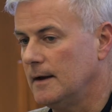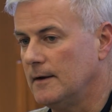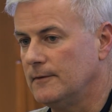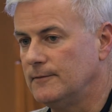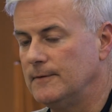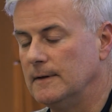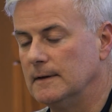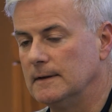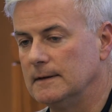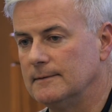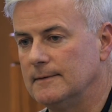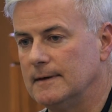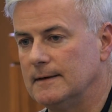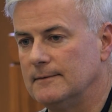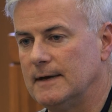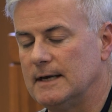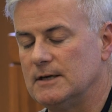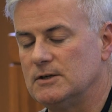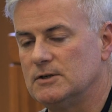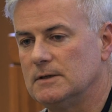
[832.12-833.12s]
field of
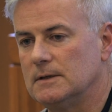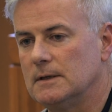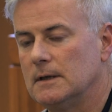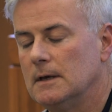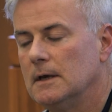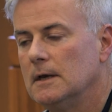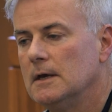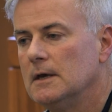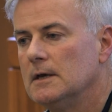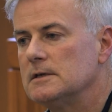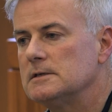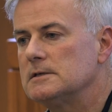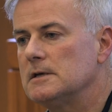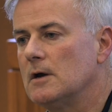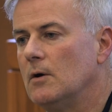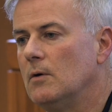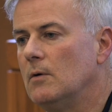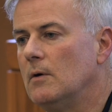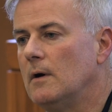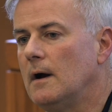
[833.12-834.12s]
innovation.
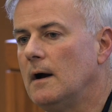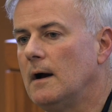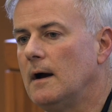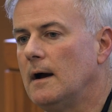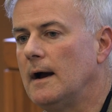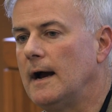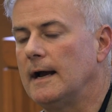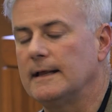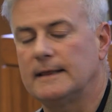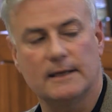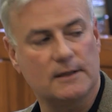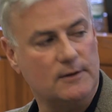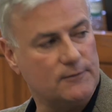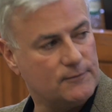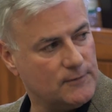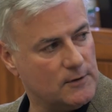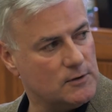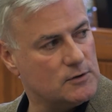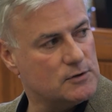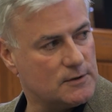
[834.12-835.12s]
So I think the
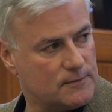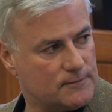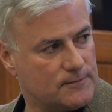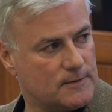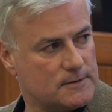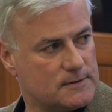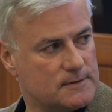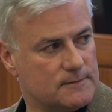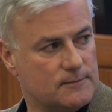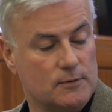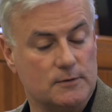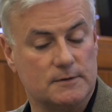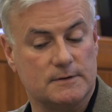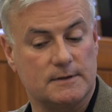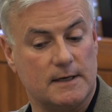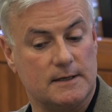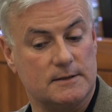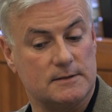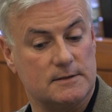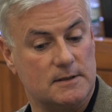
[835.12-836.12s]
future, first of all,
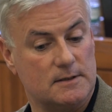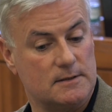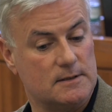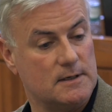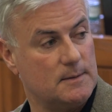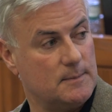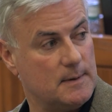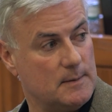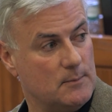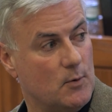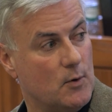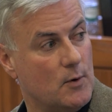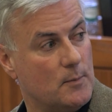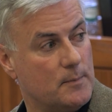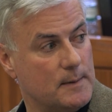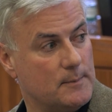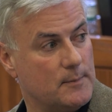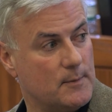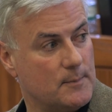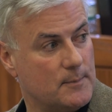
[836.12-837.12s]
says there's going to be more
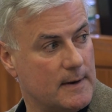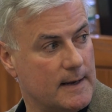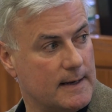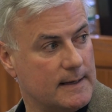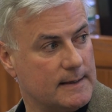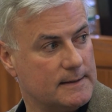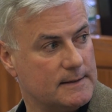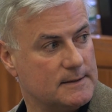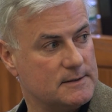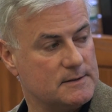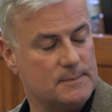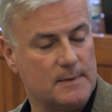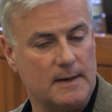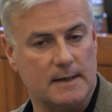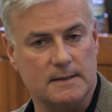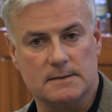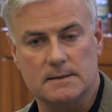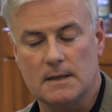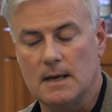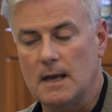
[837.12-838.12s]
people playing in this
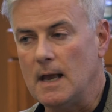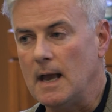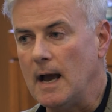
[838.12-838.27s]
space.